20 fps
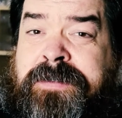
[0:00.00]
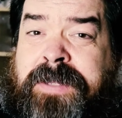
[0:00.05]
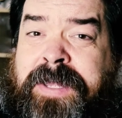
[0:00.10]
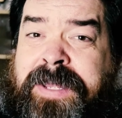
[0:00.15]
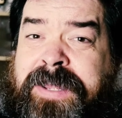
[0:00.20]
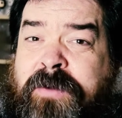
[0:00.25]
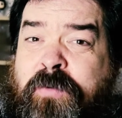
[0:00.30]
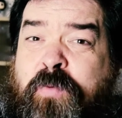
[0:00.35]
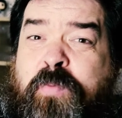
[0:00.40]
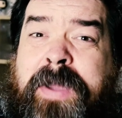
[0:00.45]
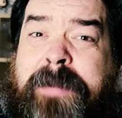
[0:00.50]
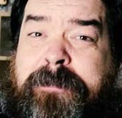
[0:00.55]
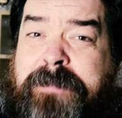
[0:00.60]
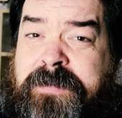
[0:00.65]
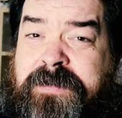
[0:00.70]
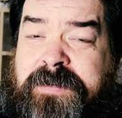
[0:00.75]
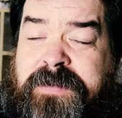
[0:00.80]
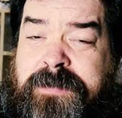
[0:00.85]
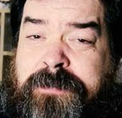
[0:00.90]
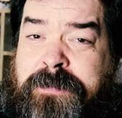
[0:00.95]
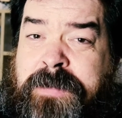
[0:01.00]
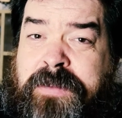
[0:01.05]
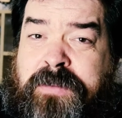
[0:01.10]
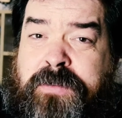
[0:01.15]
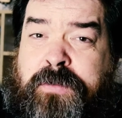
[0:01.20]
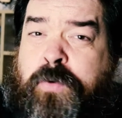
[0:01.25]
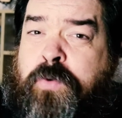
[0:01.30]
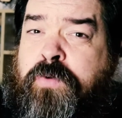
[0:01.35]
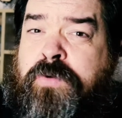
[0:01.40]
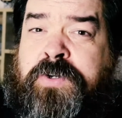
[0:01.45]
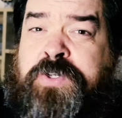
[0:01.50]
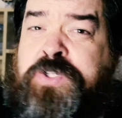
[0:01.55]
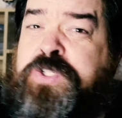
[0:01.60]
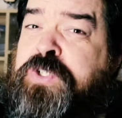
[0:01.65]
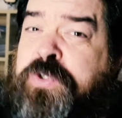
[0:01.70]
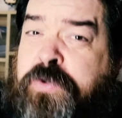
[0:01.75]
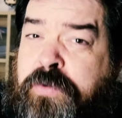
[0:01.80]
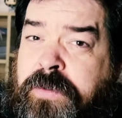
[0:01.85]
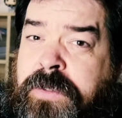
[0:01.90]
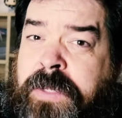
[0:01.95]
like a weaponsmith or a
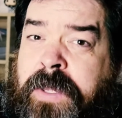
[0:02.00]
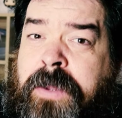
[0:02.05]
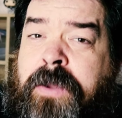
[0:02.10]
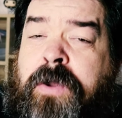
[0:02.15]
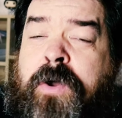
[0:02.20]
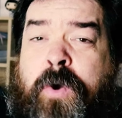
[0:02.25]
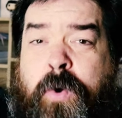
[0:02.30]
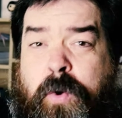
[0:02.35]
jeweler,